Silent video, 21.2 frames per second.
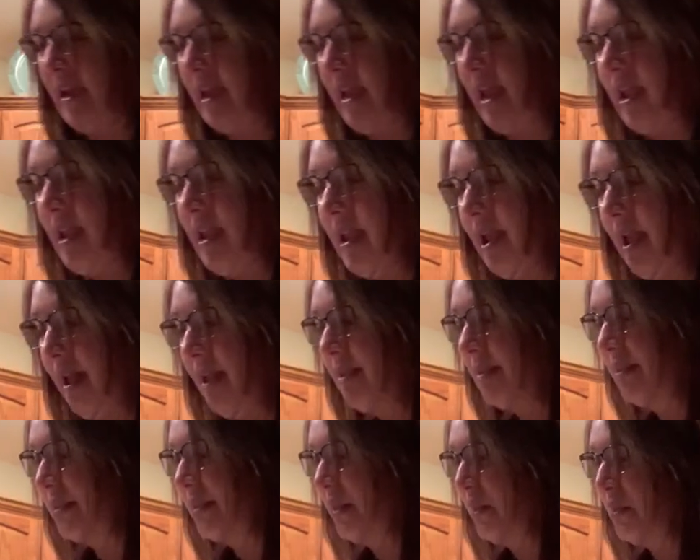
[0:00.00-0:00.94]

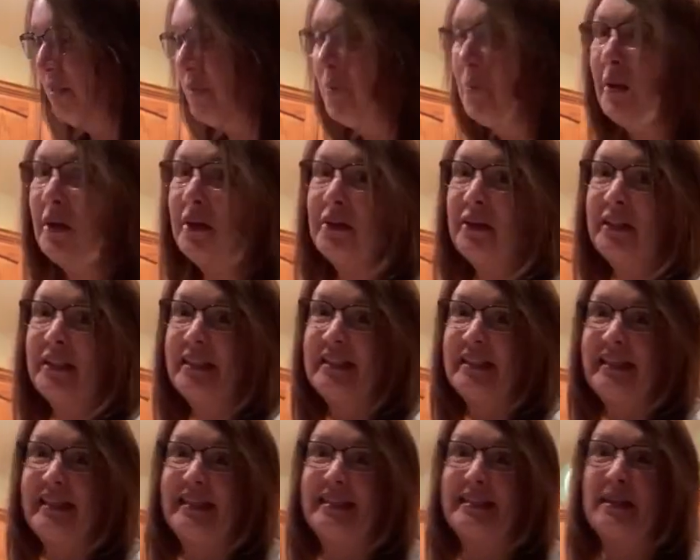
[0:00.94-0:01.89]
And you are going to
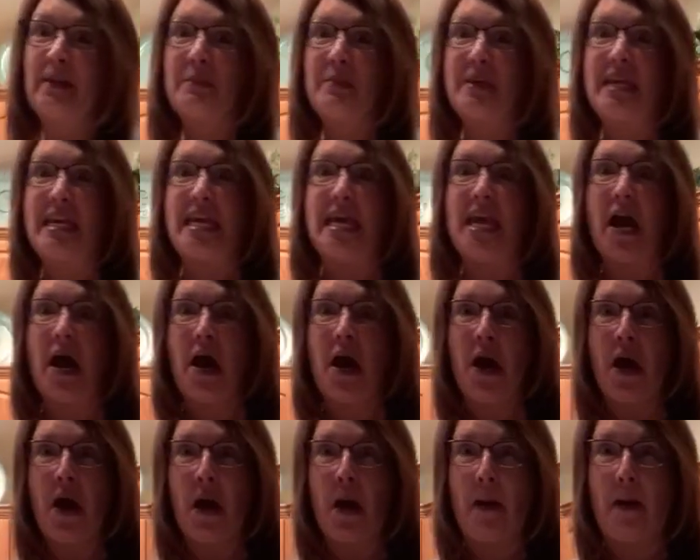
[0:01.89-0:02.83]
need some
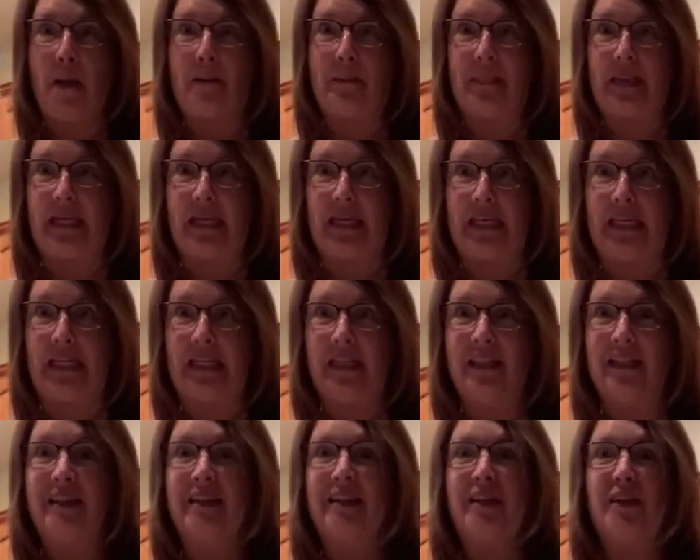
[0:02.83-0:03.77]
yummy
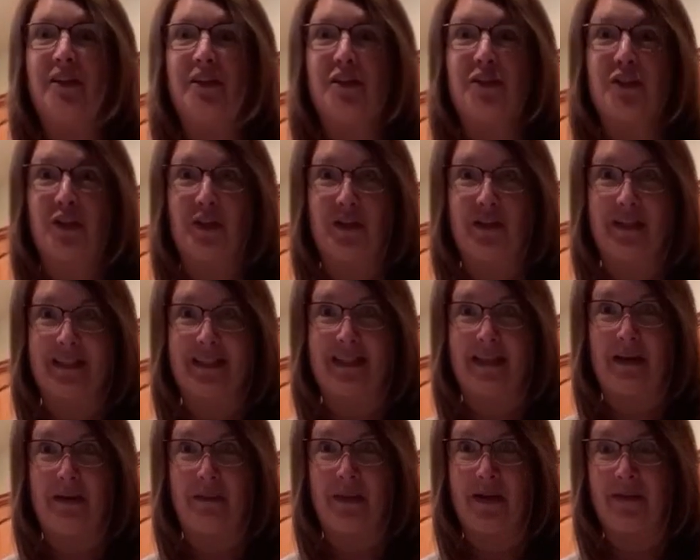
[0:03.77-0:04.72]
sugar and
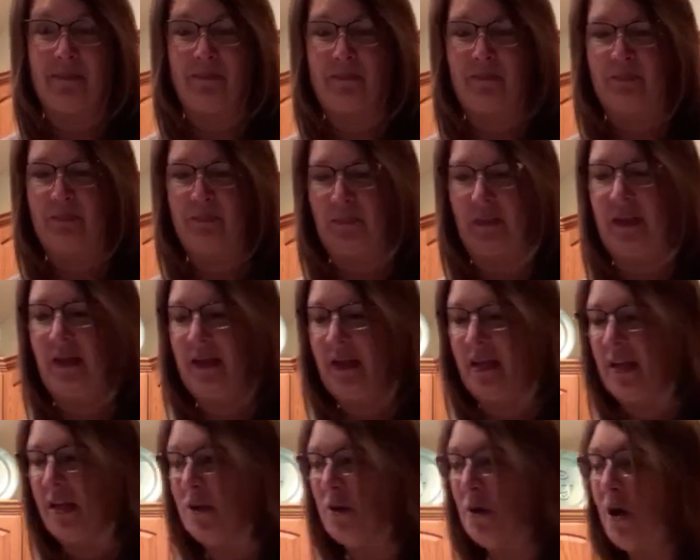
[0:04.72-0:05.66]
cinnamon.
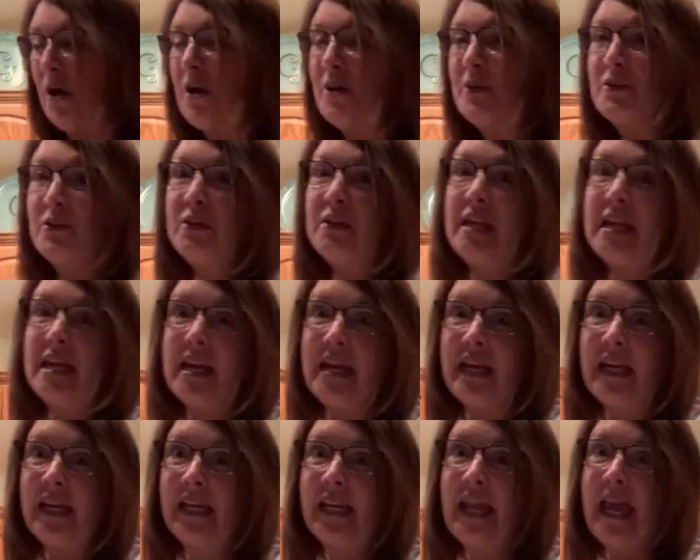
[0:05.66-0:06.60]
You also
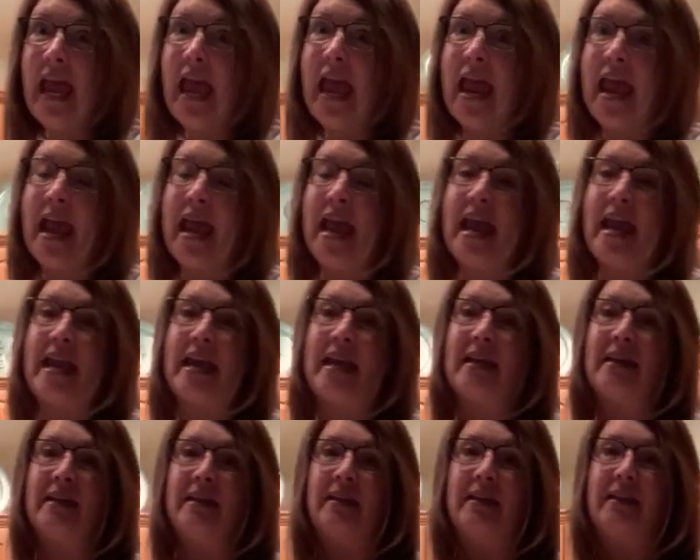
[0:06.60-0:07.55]
need
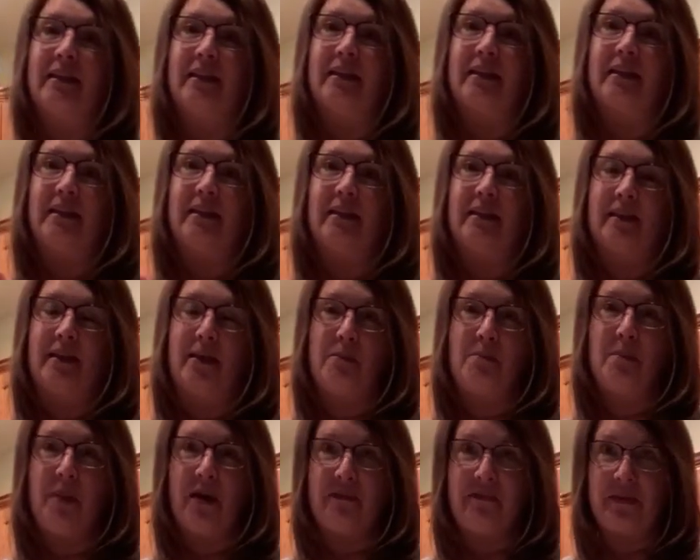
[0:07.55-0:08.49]
a
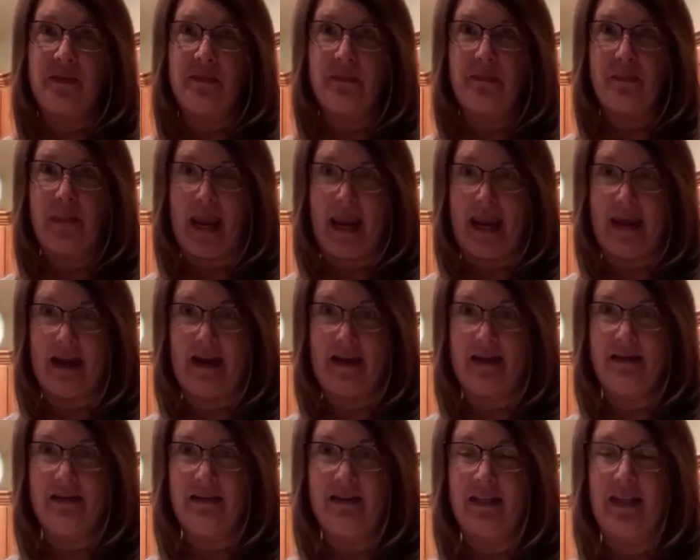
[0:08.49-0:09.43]
muffin
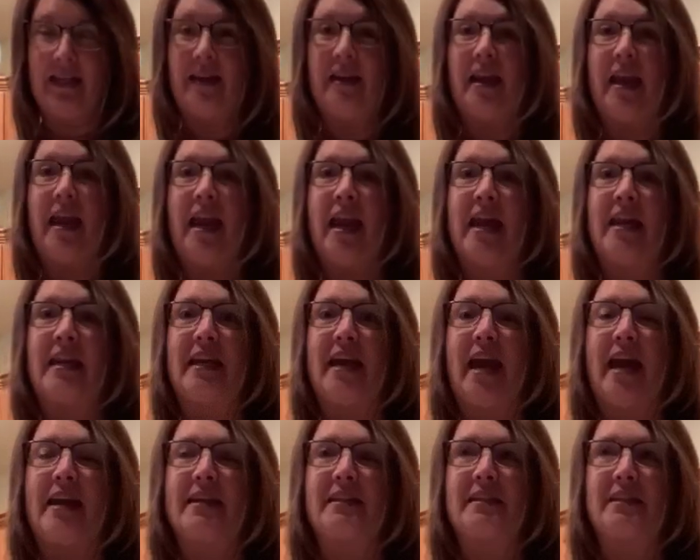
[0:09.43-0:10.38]
pan, and it
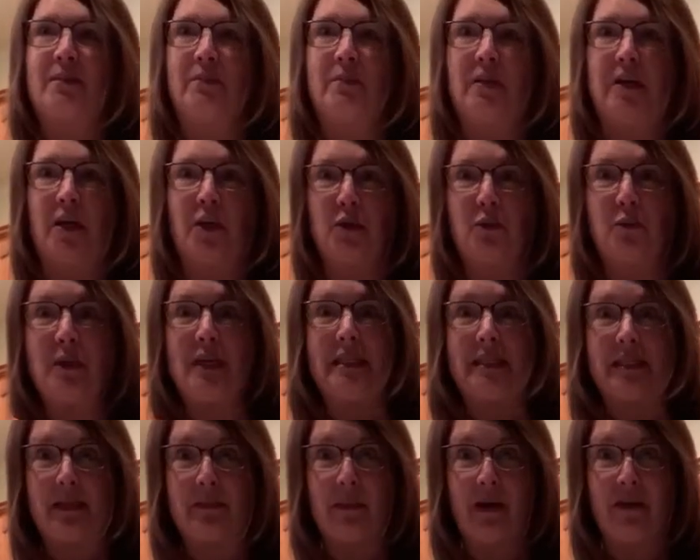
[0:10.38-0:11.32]
has to be a
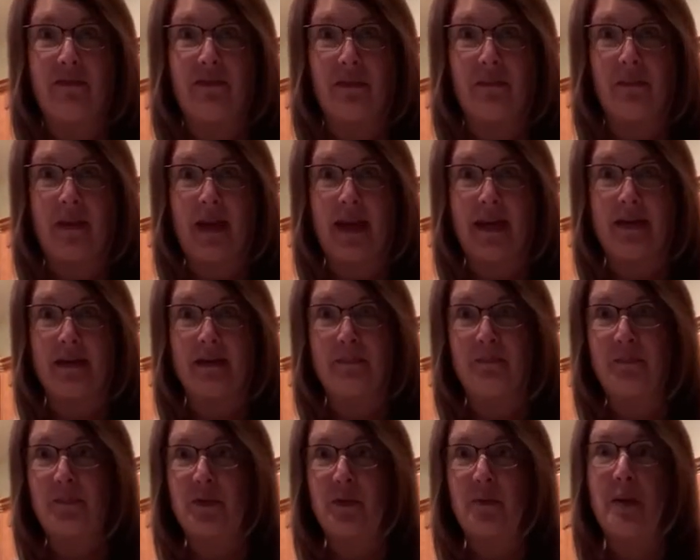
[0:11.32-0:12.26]
greased muffin pan.
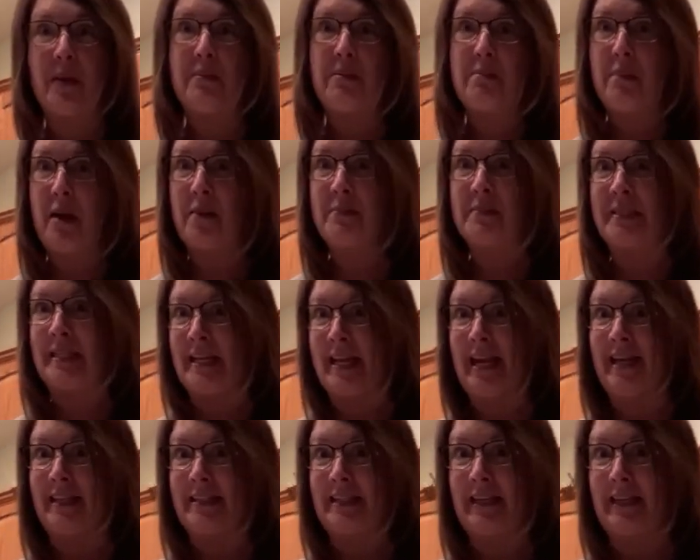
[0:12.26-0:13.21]
So maybe moms and
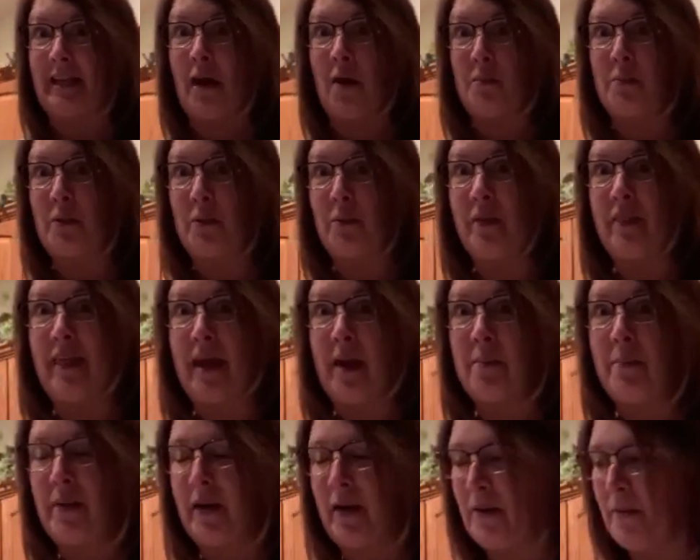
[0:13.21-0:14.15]
dads can help you with
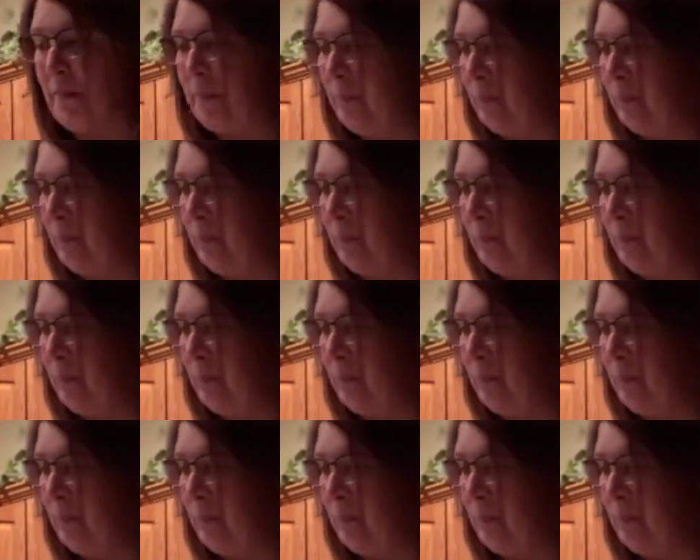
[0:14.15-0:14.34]
that part.